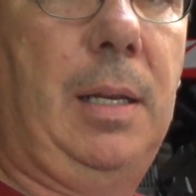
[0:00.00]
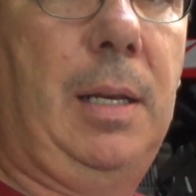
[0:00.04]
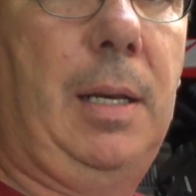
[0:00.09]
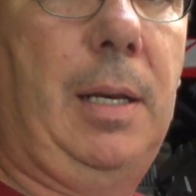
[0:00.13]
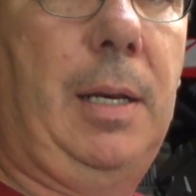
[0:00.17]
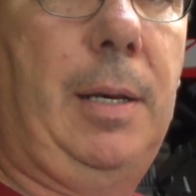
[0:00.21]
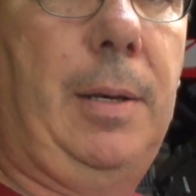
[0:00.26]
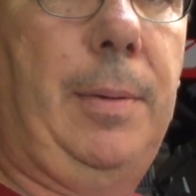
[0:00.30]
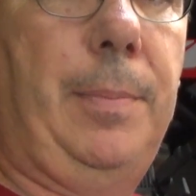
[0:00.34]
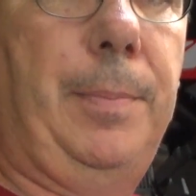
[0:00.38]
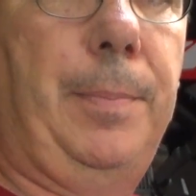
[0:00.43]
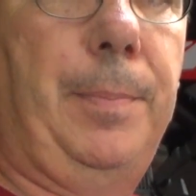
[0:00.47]

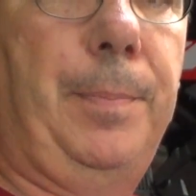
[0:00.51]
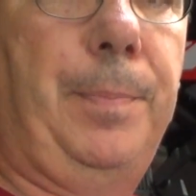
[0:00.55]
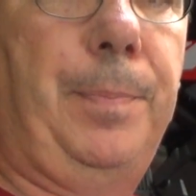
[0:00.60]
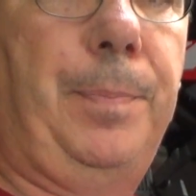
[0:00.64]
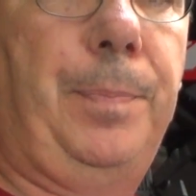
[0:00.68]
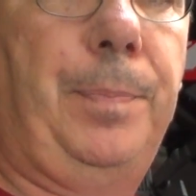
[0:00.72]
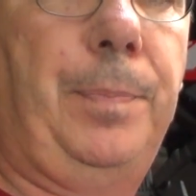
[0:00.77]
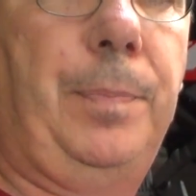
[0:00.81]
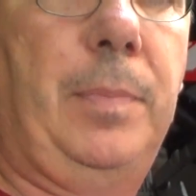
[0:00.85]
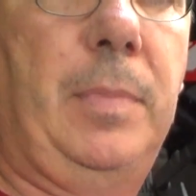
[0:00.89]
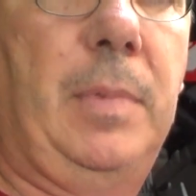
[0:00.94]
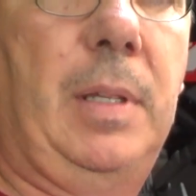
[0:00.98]
Um,
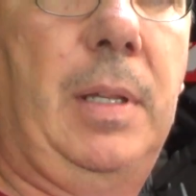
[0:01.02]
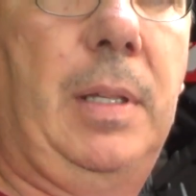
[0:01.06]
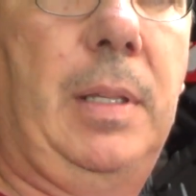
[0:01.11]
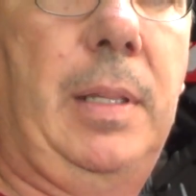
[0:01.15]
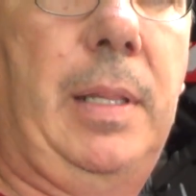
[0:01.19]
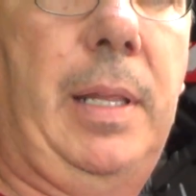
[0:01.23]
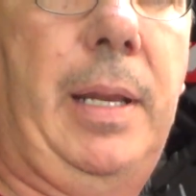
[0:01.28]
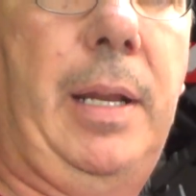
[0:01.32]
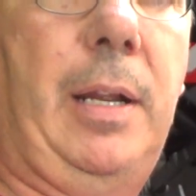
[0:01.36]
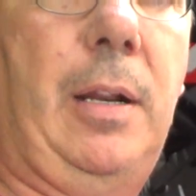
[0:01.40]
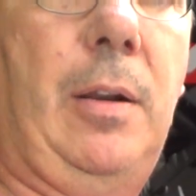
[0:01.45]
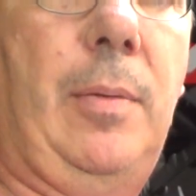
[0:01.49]

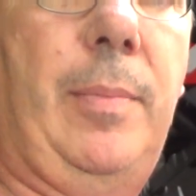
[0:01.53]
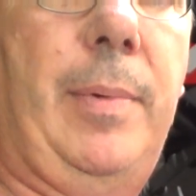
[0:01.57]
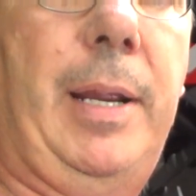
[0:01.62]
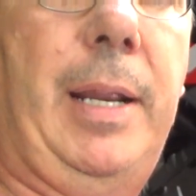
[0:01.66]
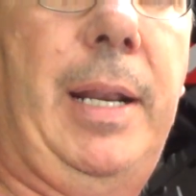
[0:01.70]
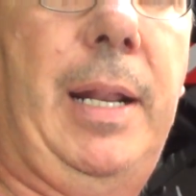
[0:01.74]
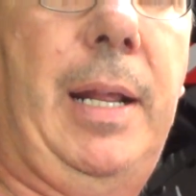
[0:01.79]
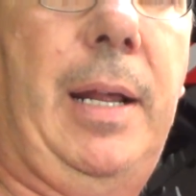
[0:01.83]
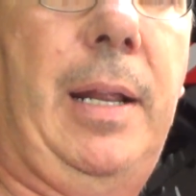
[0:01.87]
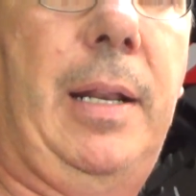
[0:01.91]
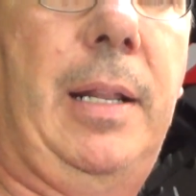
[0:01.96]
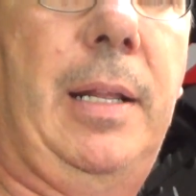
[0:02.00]
they are
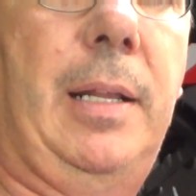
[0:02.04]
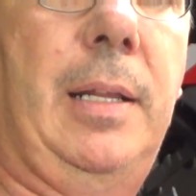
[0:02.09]
made out